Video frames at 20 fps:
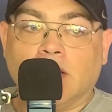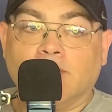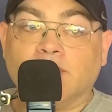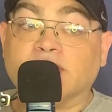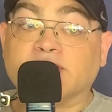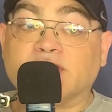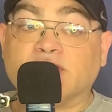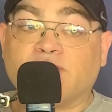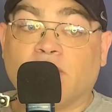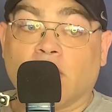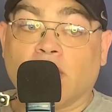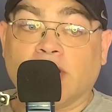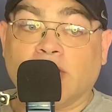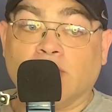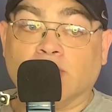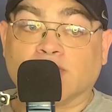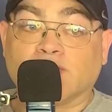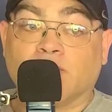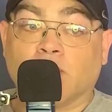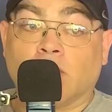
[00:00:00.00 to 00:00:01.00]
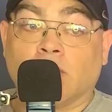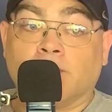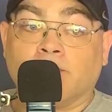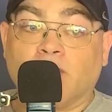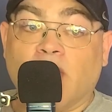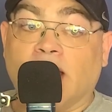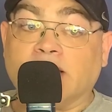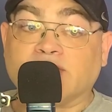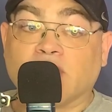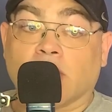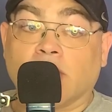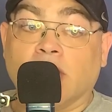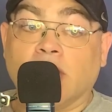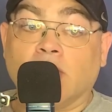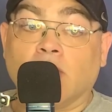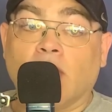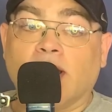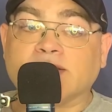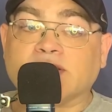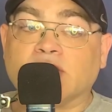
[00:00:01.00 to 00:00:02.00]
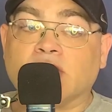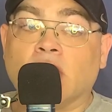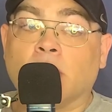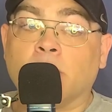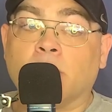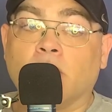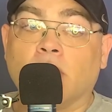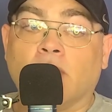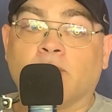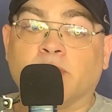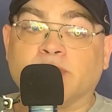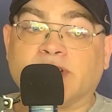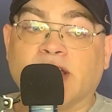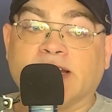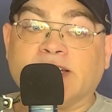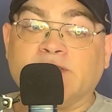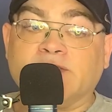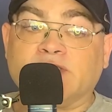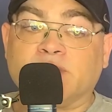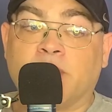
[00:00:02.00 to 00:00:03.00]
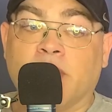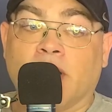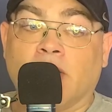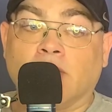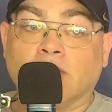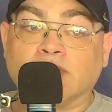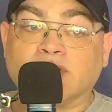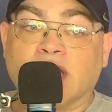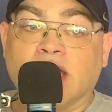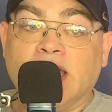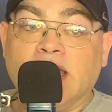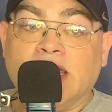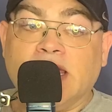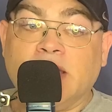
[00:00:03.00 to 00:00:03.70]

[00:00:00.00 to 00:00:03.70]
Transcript: This is very useful. As our hero has a number of protective spells,